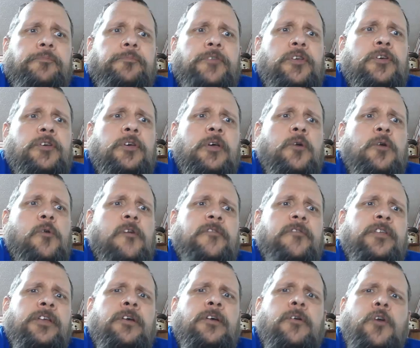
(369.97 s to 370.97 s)
you could go
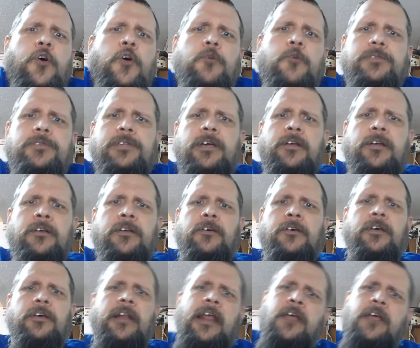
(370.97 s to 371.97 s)
over there, homestead
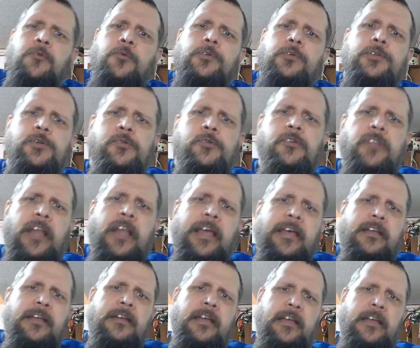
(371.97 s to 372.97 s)
an acre or two of
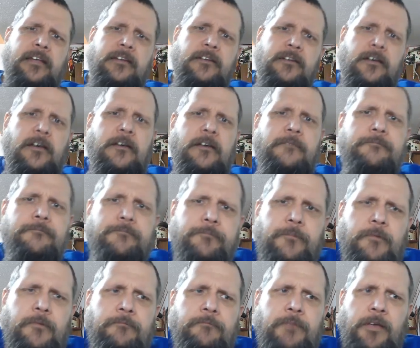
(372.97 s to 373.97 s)
land, and
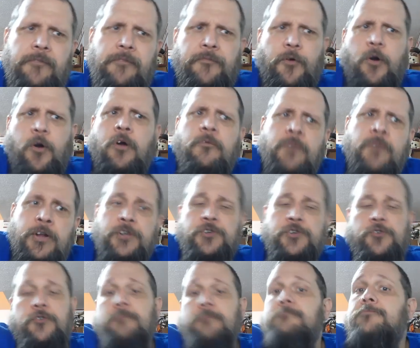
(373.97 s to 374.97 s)
be far
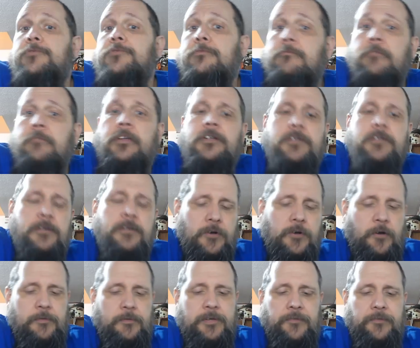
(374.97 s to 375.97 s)
richer, at least in
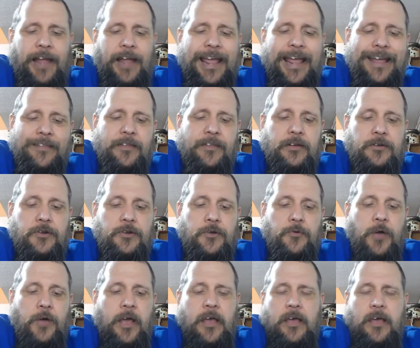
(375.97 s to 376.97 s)
terms of land, than
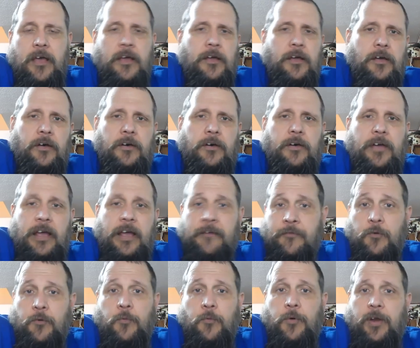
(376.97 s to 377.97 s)
you
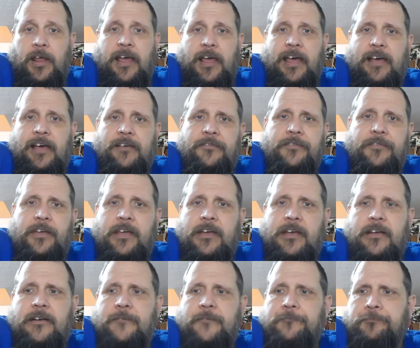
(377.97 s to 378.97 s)
ever would have
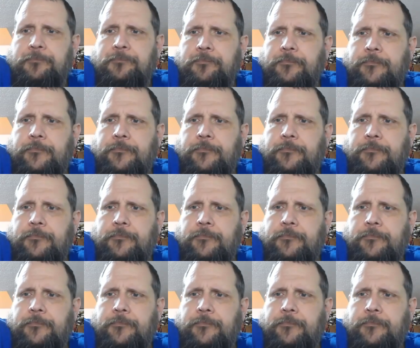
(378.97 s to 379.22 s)
in